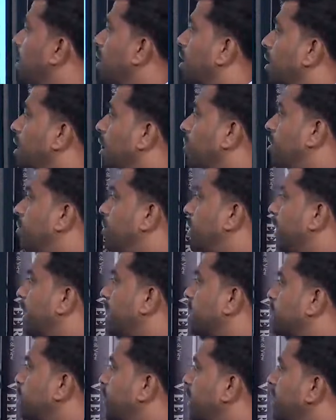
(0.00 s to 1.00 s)
Government
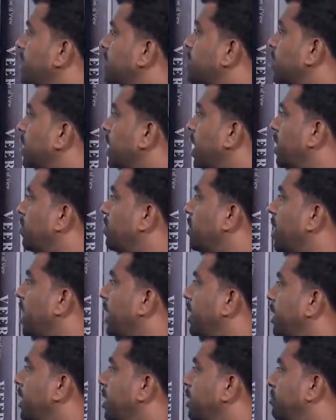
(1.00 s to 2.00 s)
expenditure can be
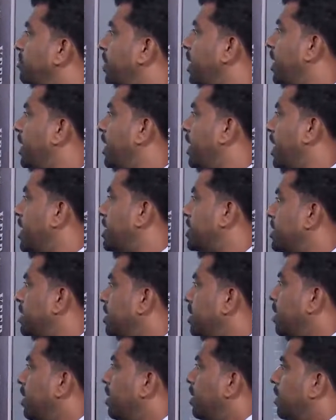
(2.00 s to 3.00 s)
identified as
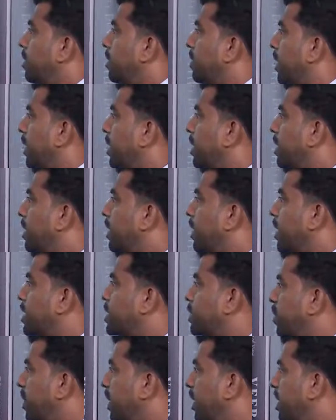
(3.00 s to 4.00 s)
recurrent
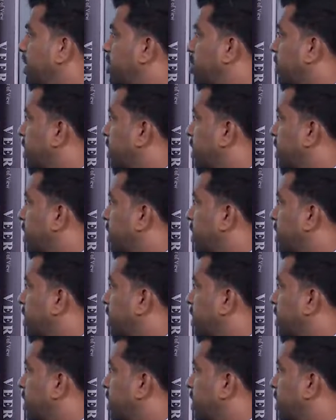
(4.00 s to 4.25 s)
expenditure